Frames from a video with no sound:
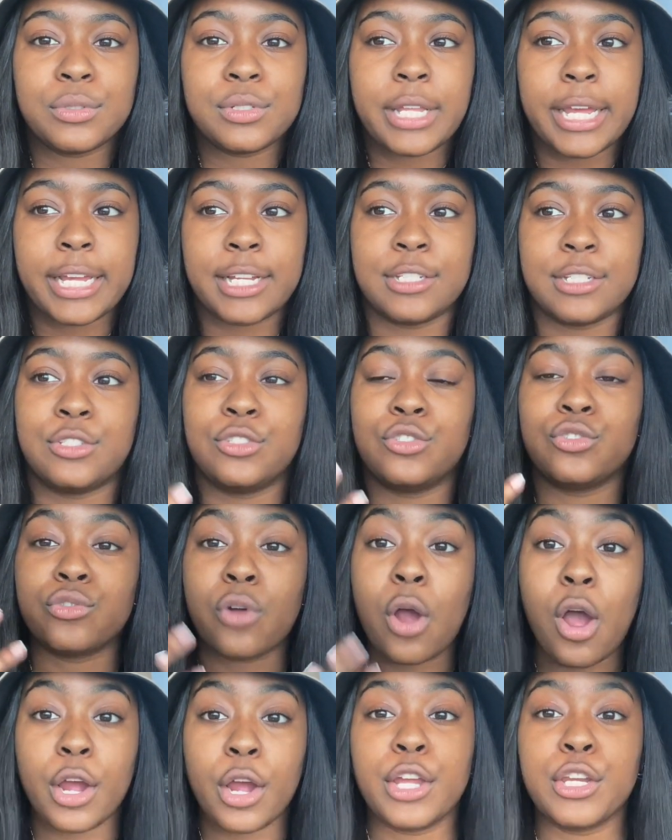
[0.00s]
like
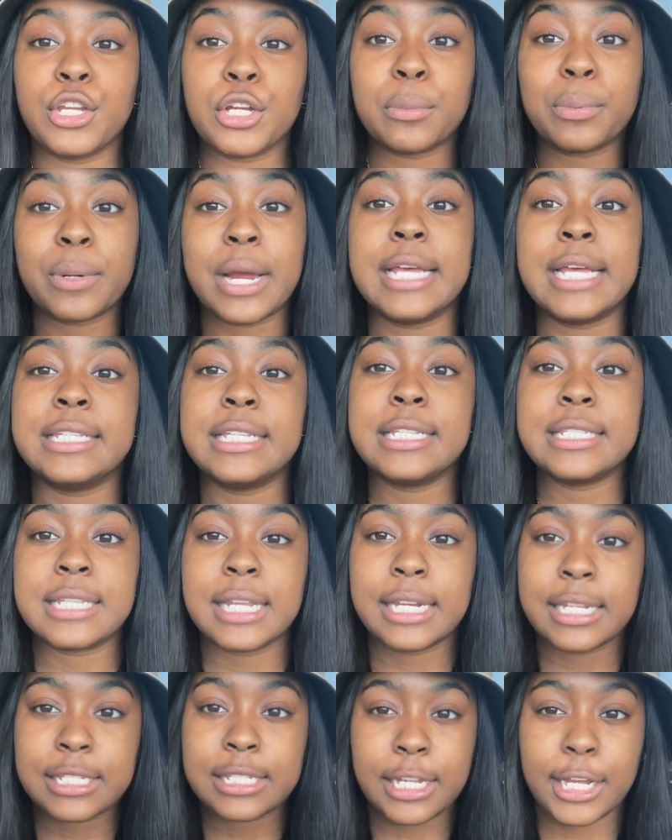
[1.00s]
strong in your presence
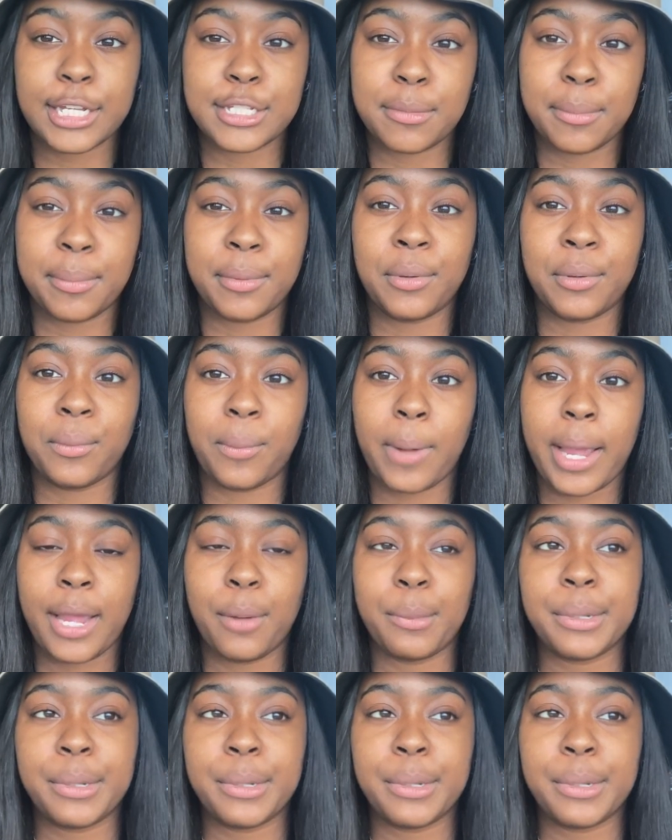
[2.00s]
that it scares people away,